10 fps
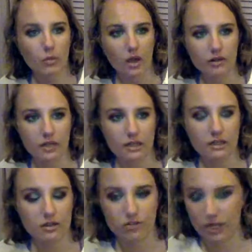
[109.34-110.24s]
at the end
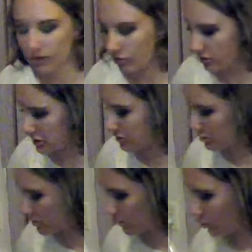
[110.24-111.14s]
of the day, there is still
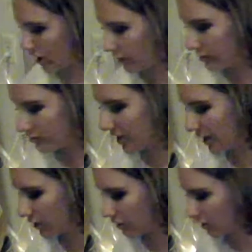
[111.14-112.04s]
some wear and
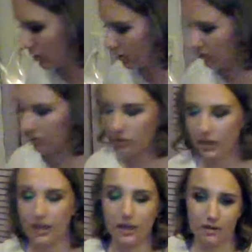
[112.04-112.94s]
tear
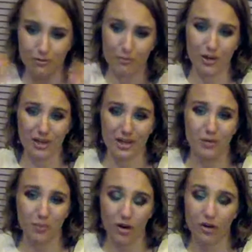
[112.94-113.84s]
and breaking
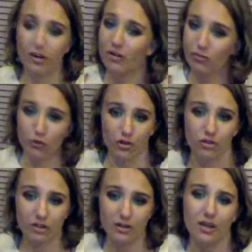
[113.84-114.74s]
apart,
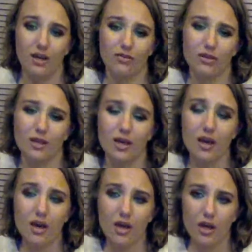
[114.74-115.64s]
unfortunately. I feel like
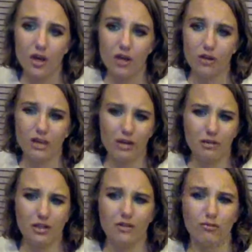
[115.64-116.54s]
you can't
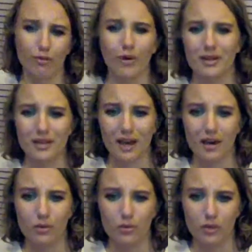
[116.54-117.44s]
really avoid
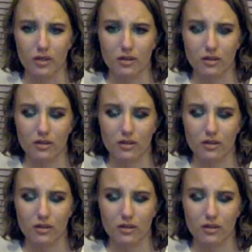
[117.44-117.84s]
that with